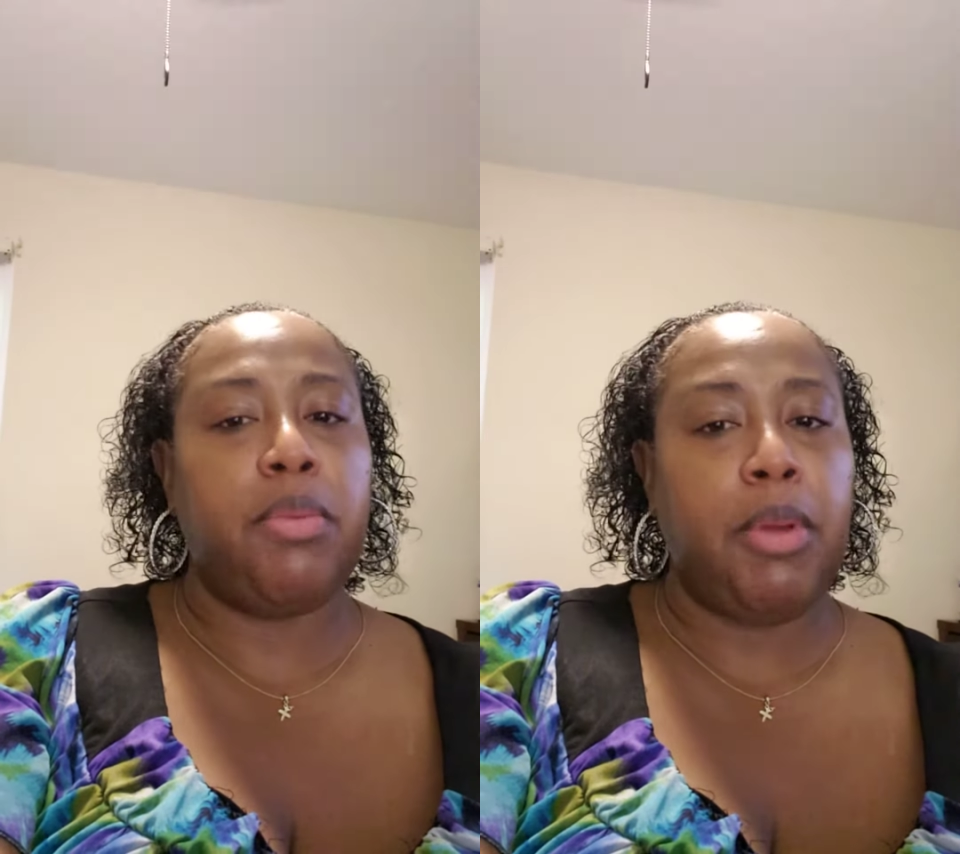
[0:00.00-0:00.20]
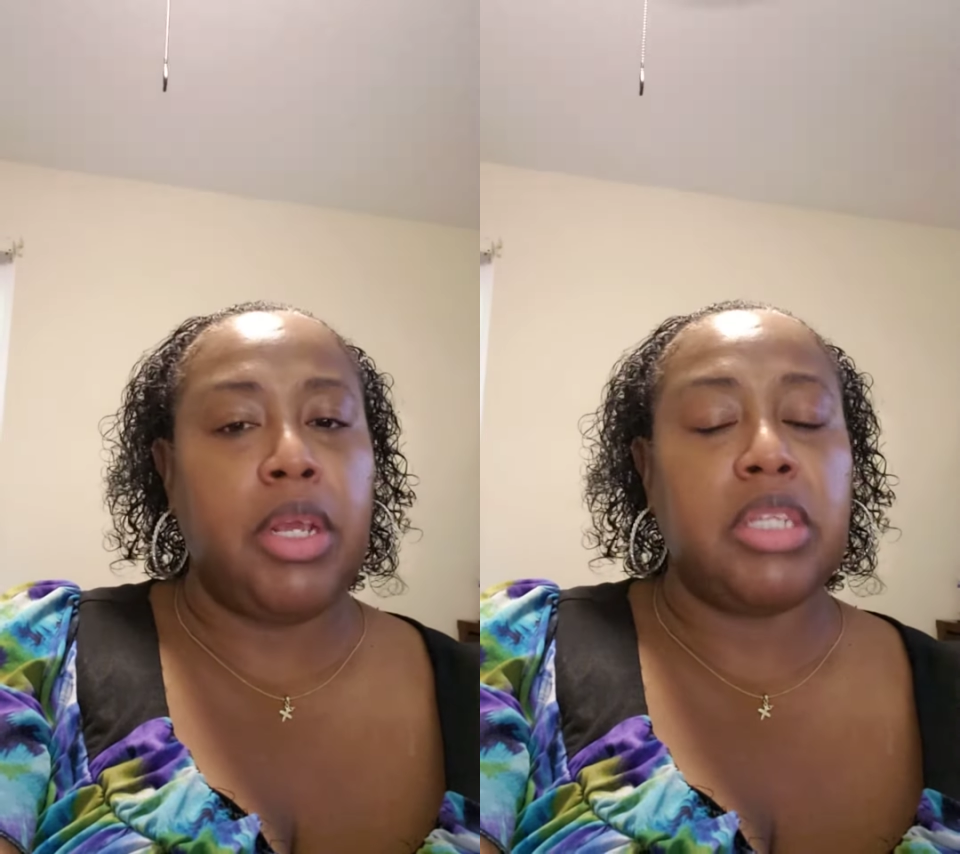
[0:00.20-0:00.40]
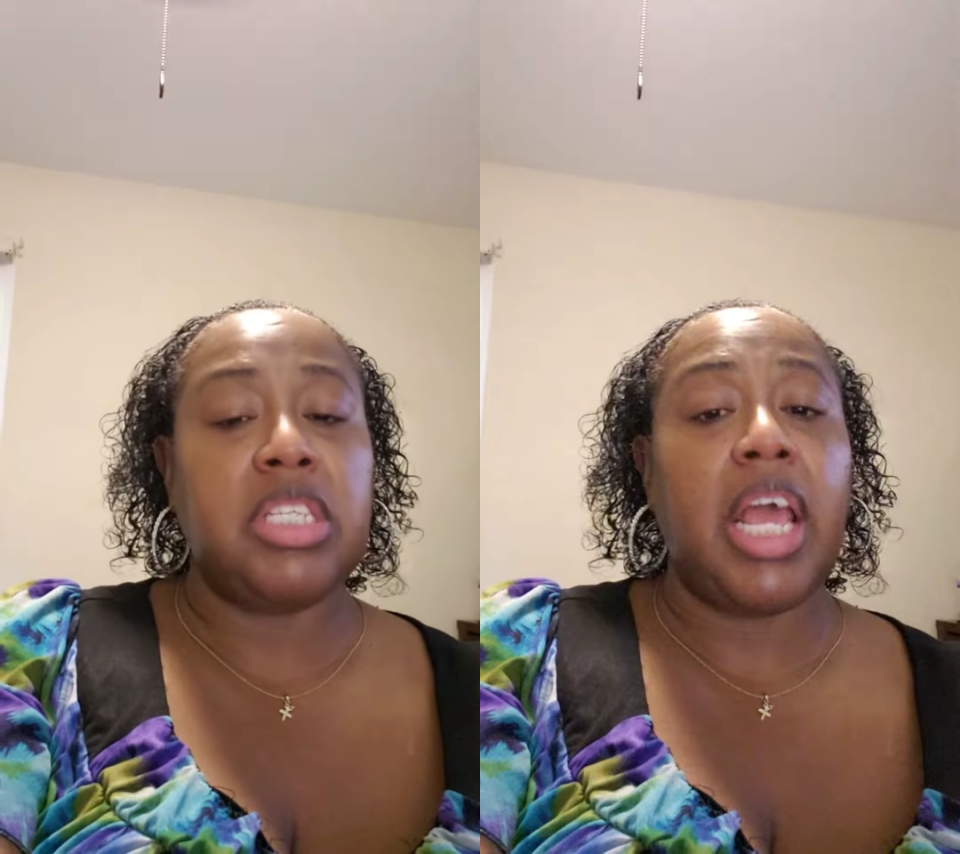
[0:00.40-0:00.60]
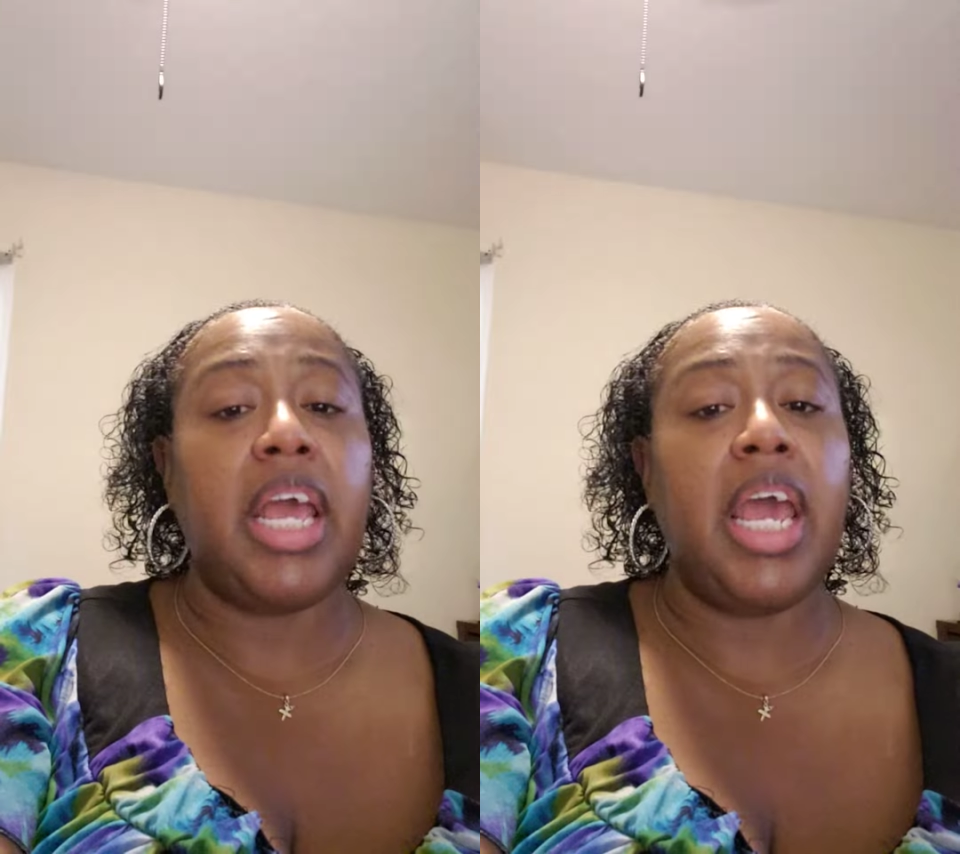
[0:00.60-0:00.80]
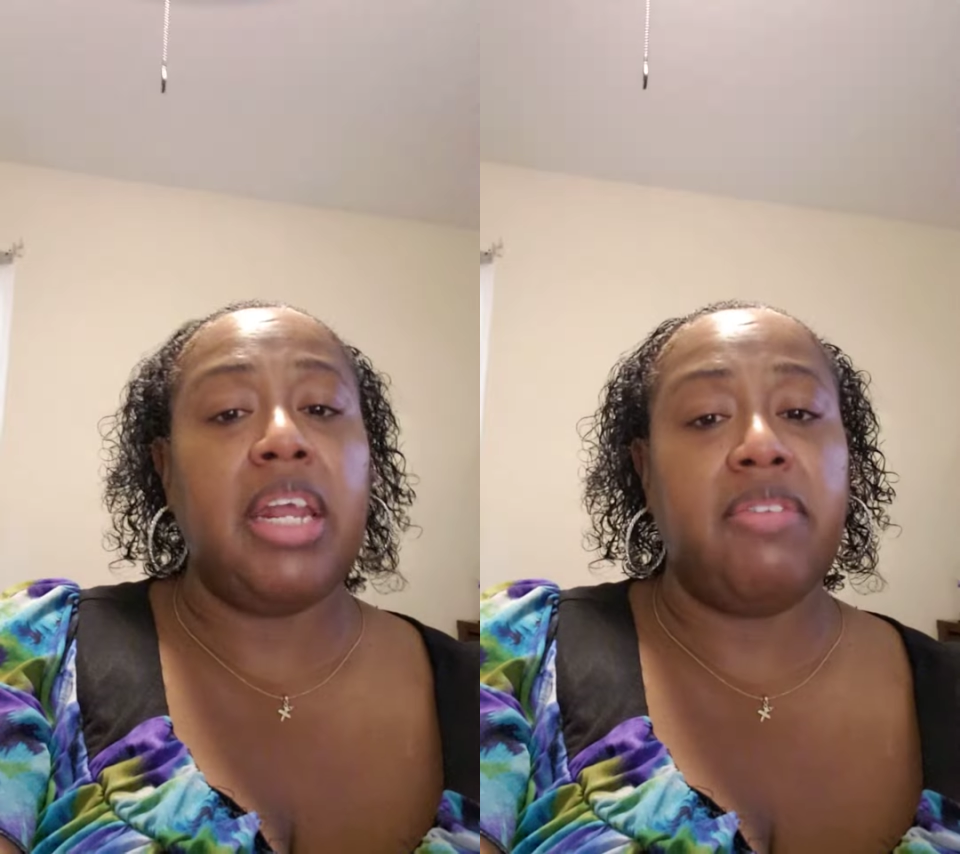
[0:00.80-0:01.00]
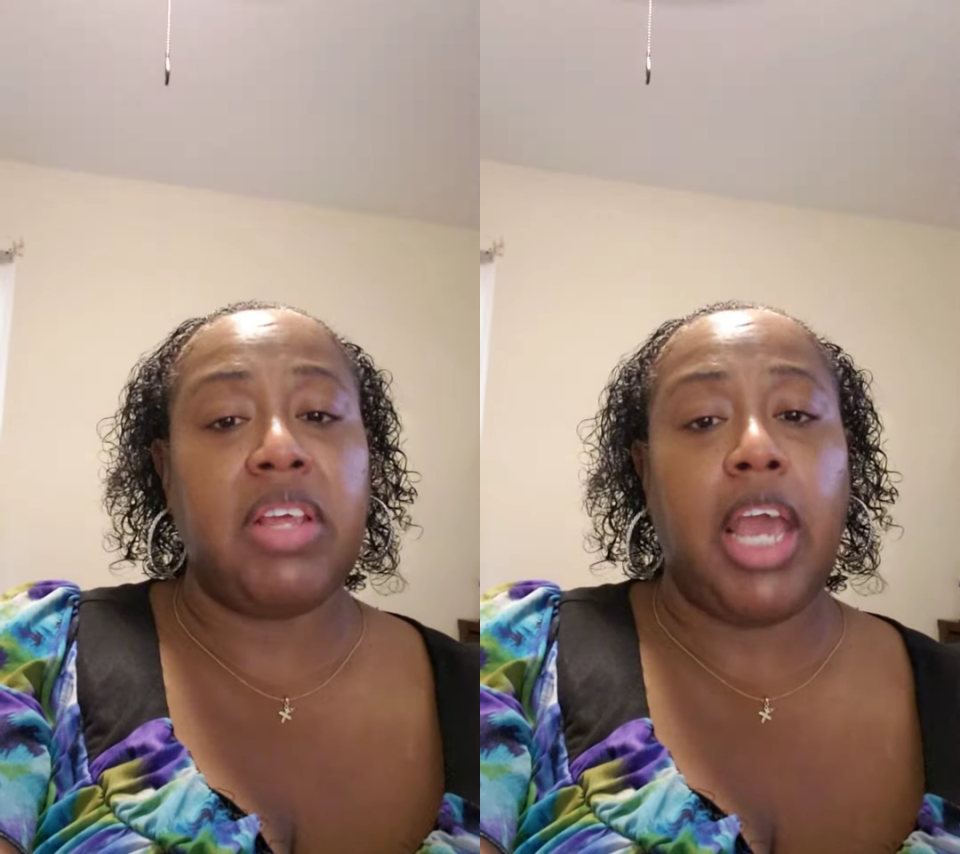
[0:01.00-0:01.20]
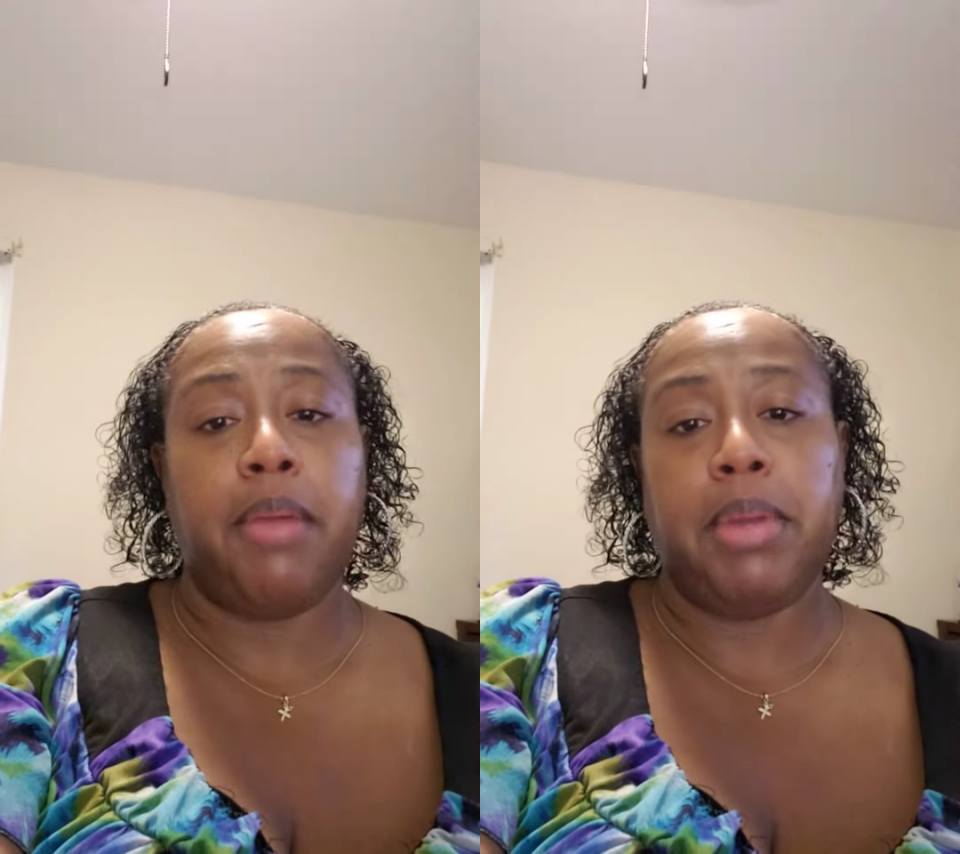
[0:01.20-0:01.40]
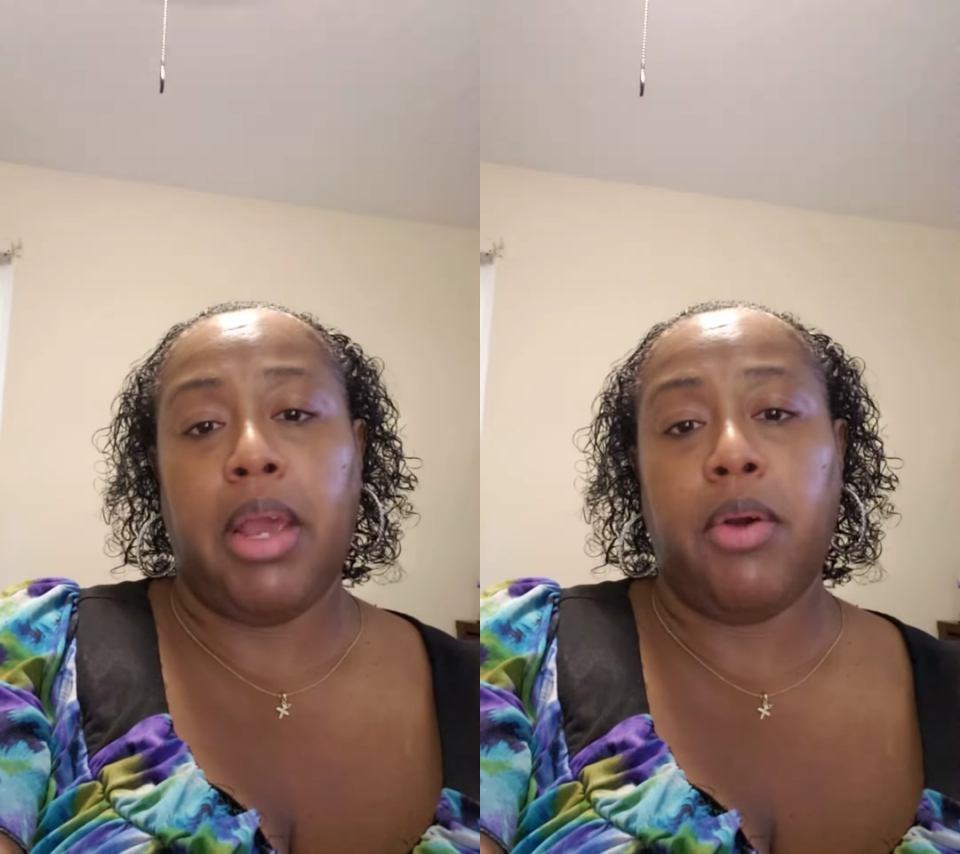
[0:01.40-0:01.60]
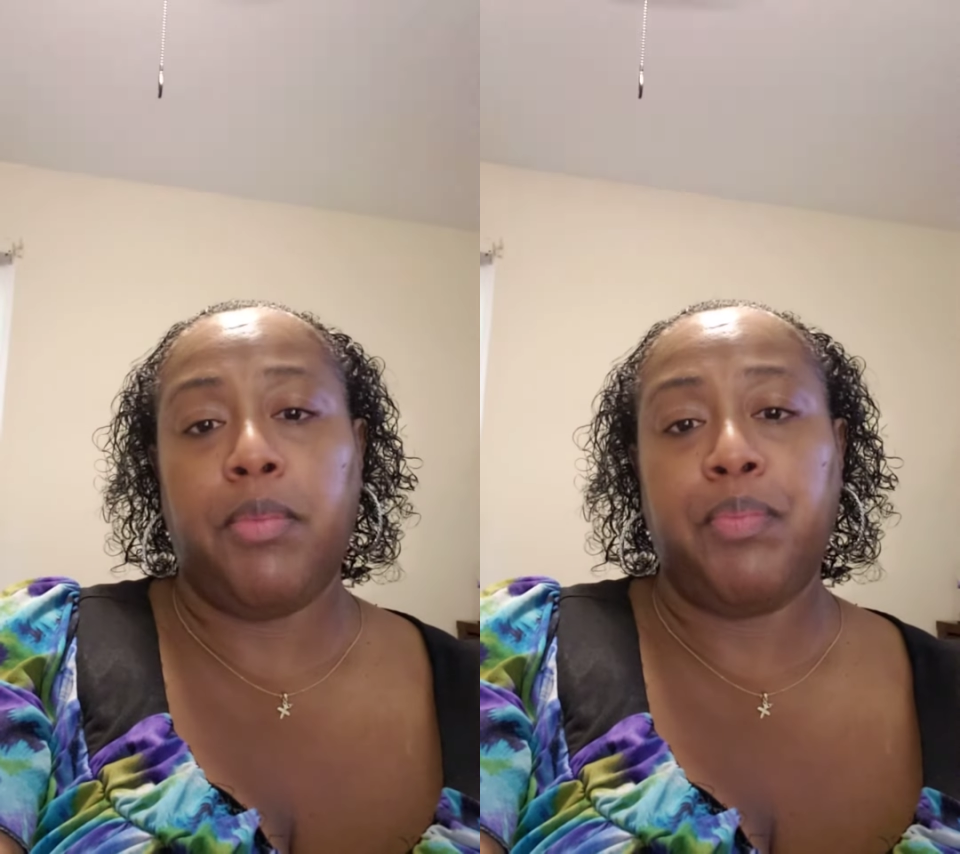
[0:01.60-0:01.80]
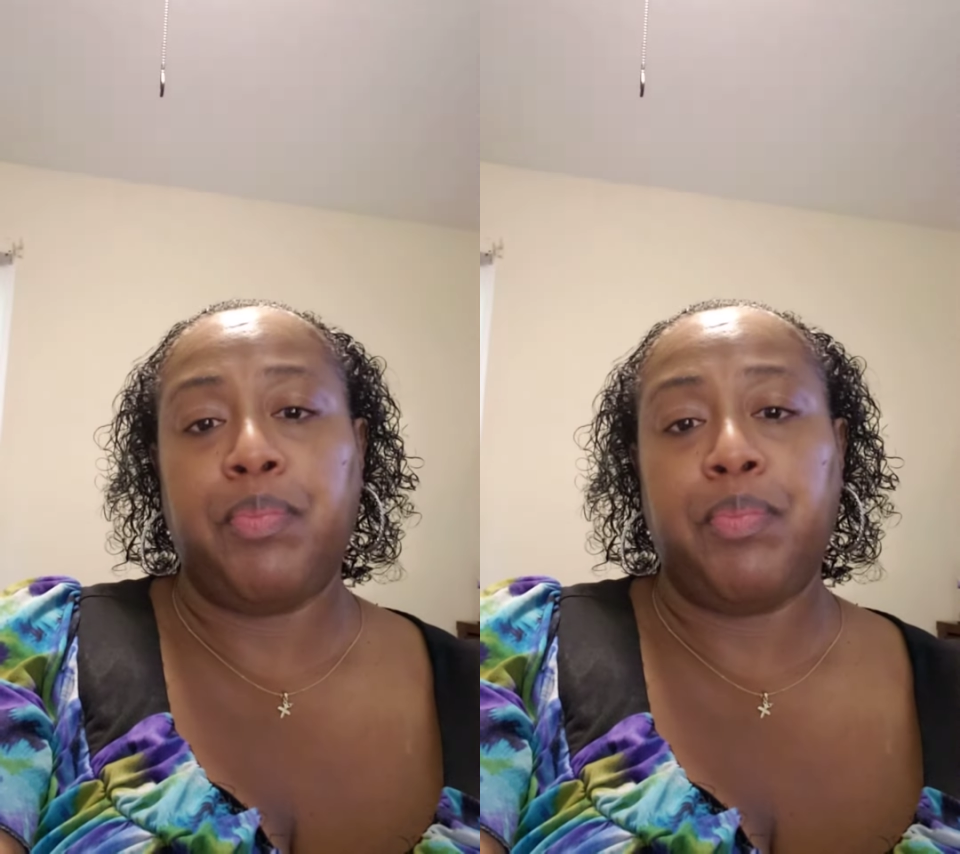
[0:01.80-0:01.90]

be stay ahead of the game now.